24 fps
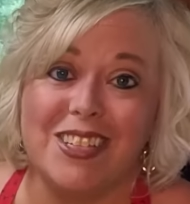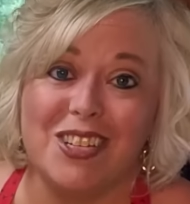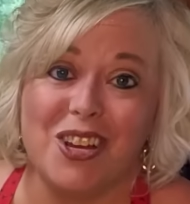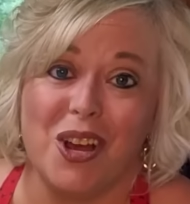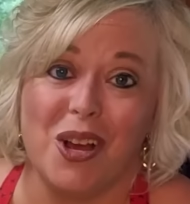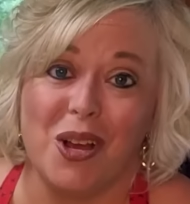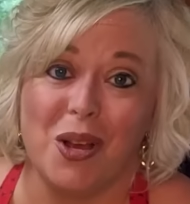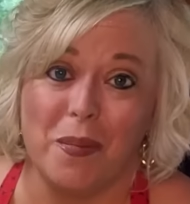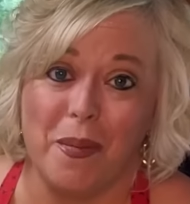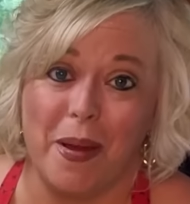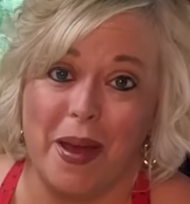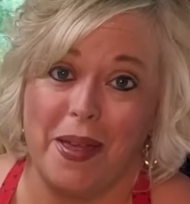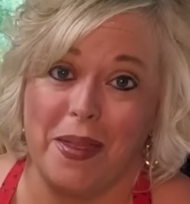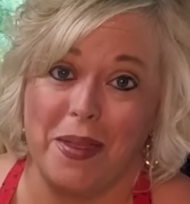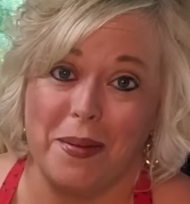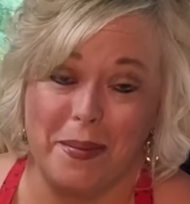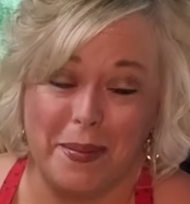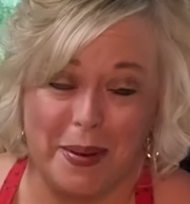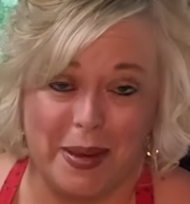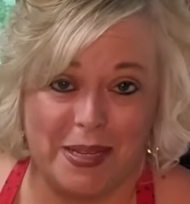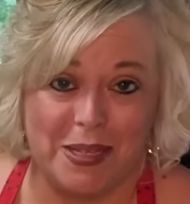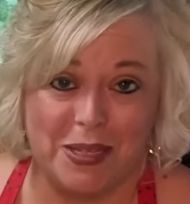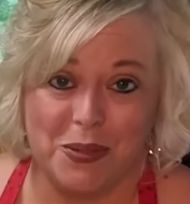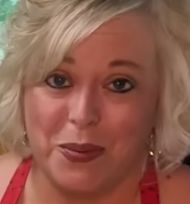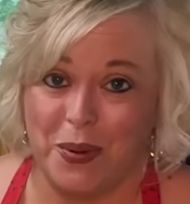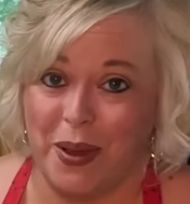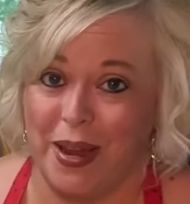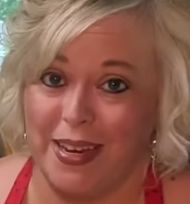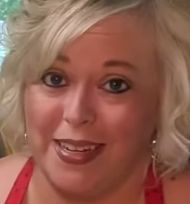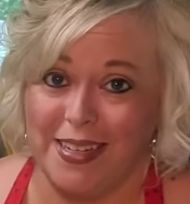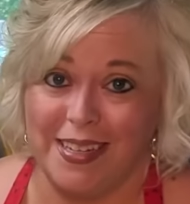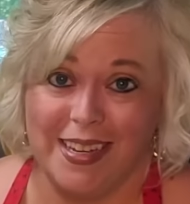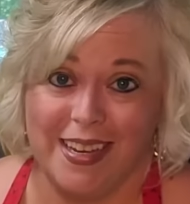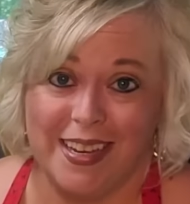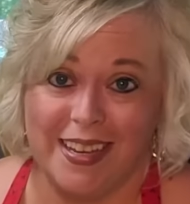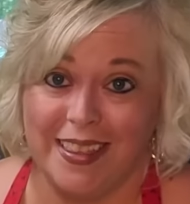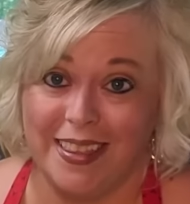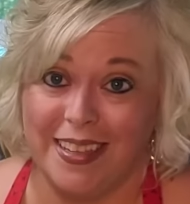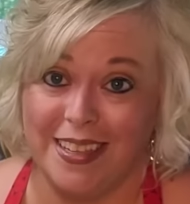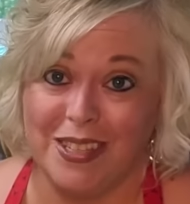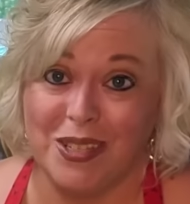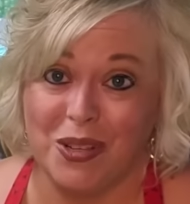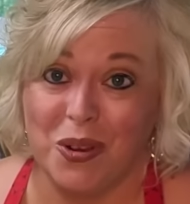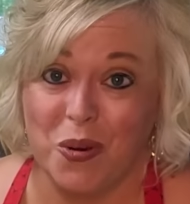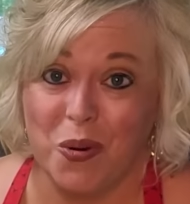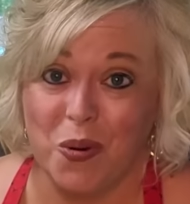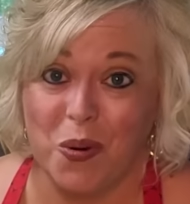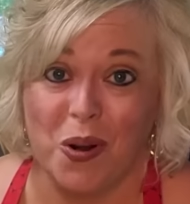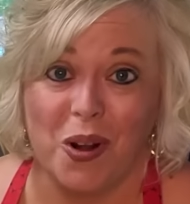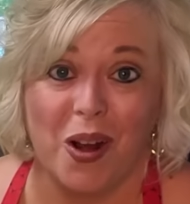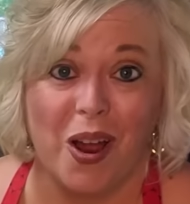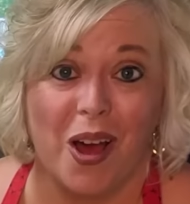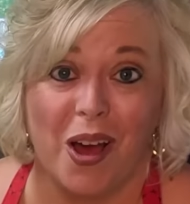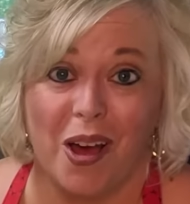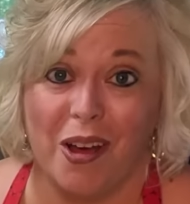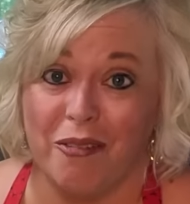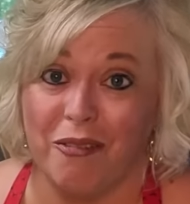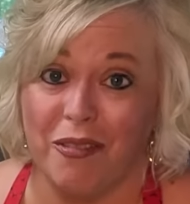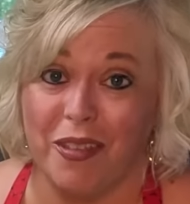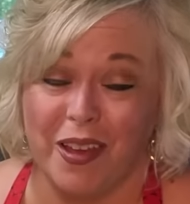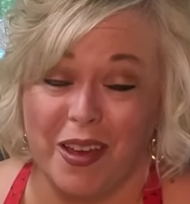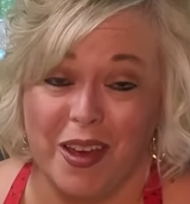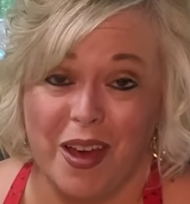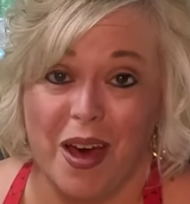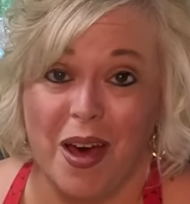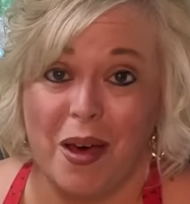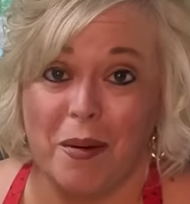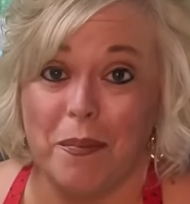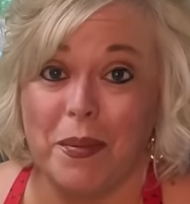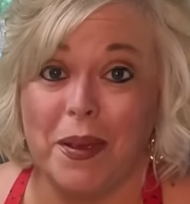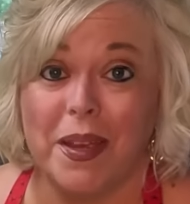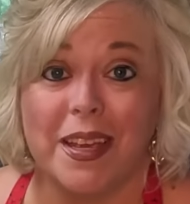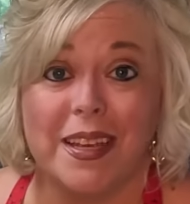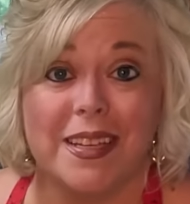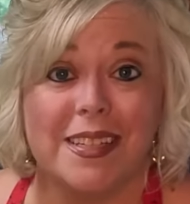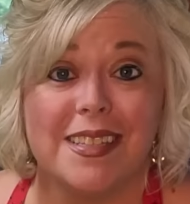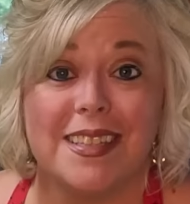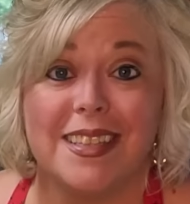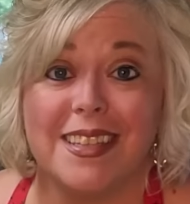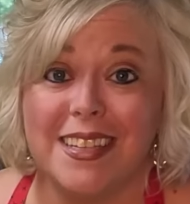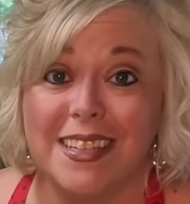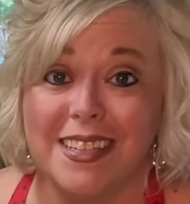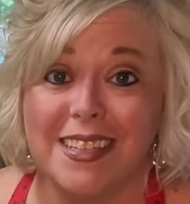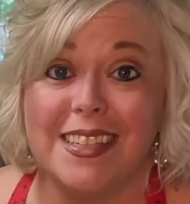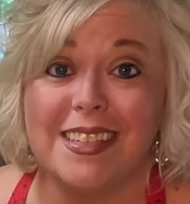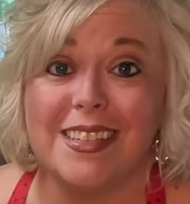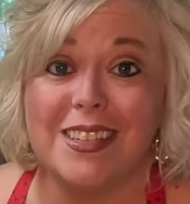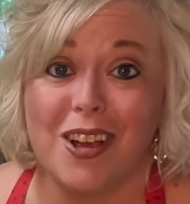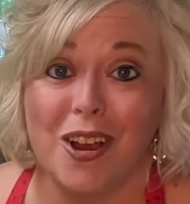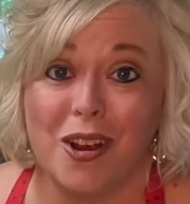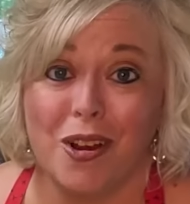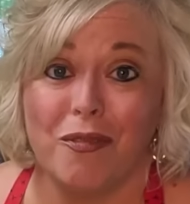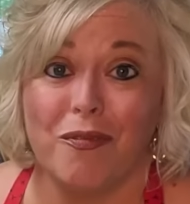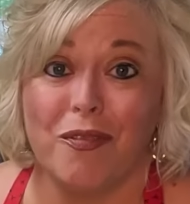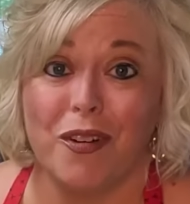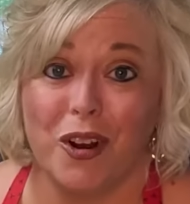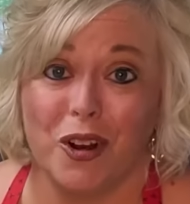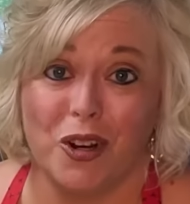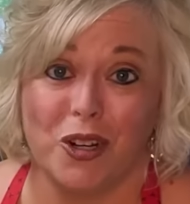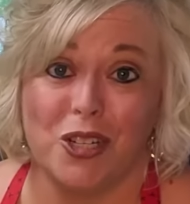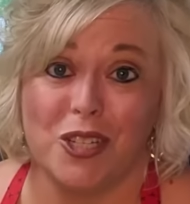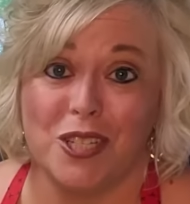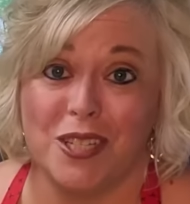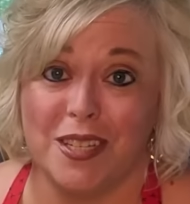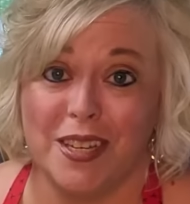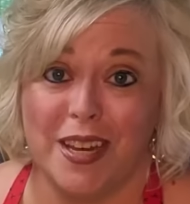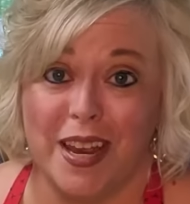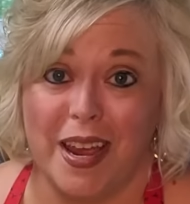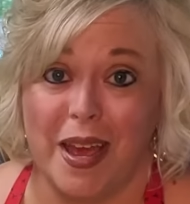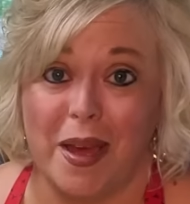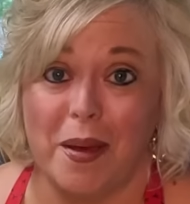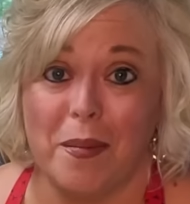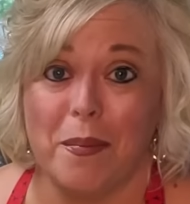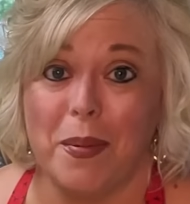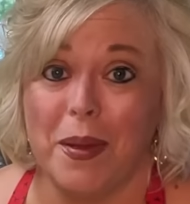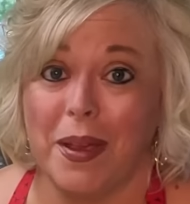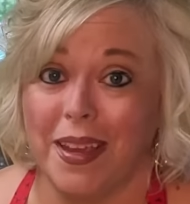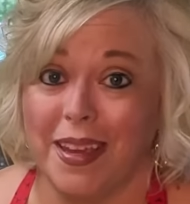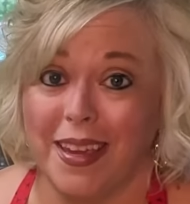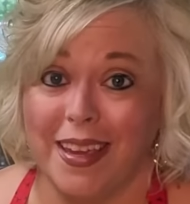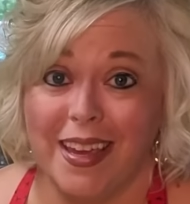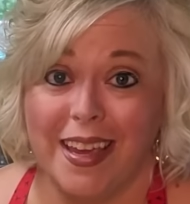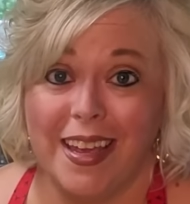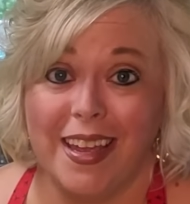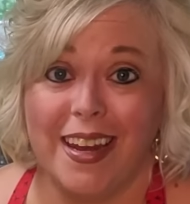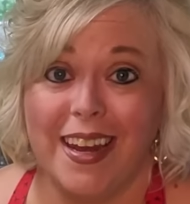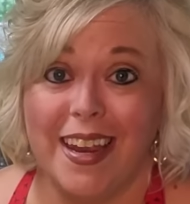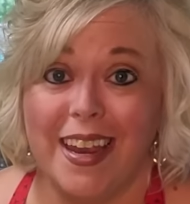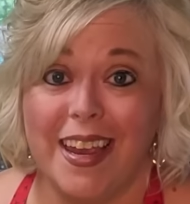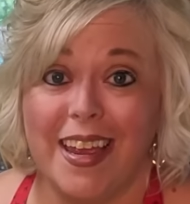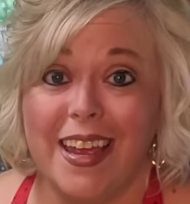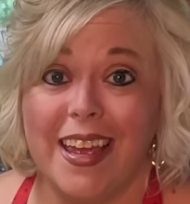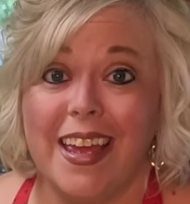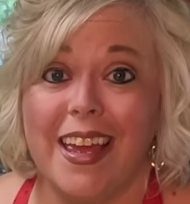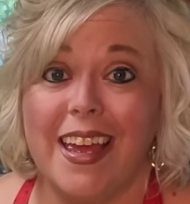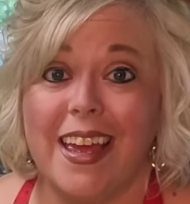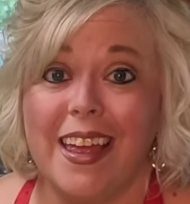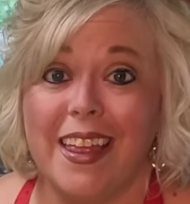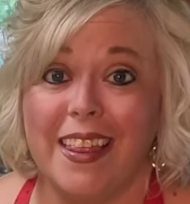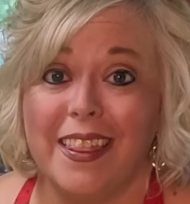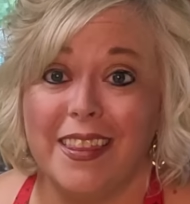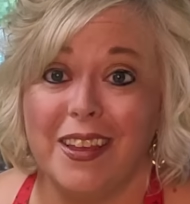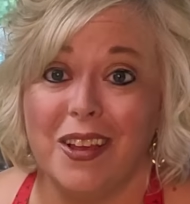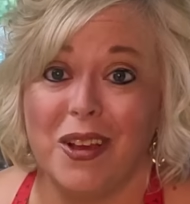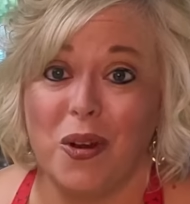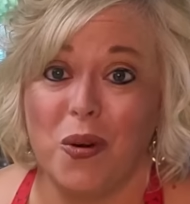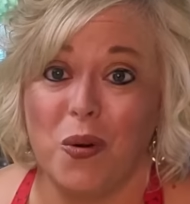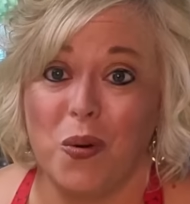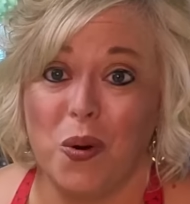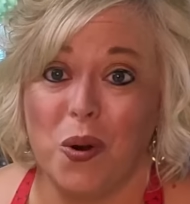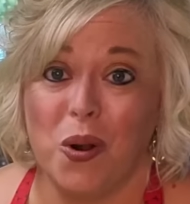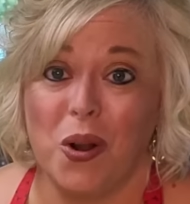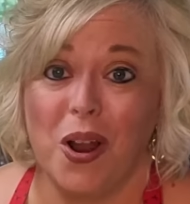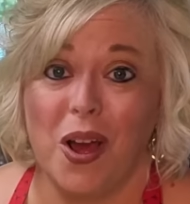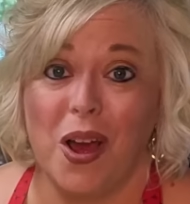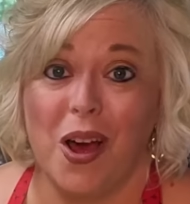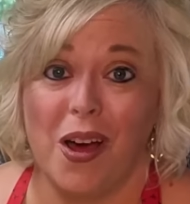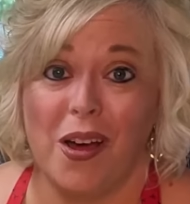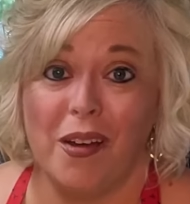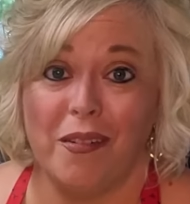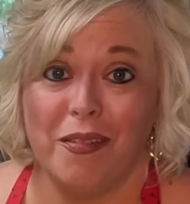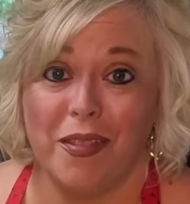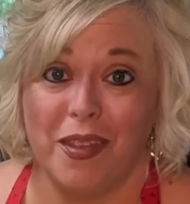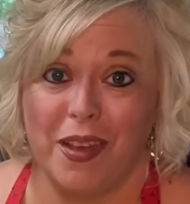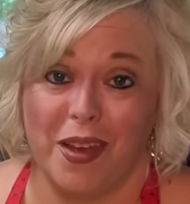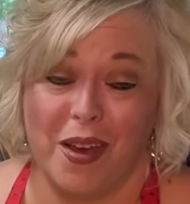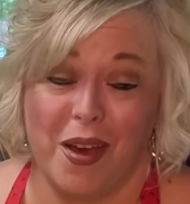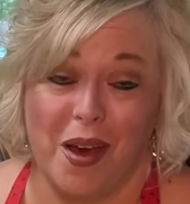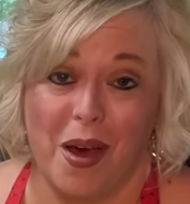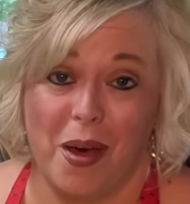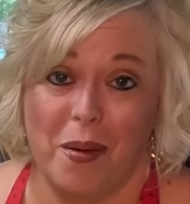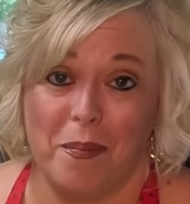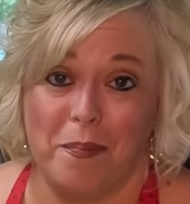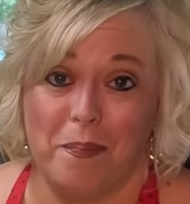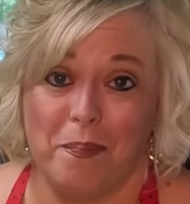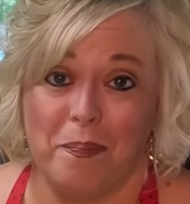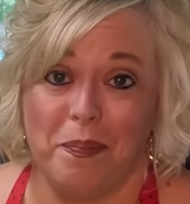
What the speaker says: talk about the best way to get this corn off the cob, because this is our first step, getting the corn off the cob.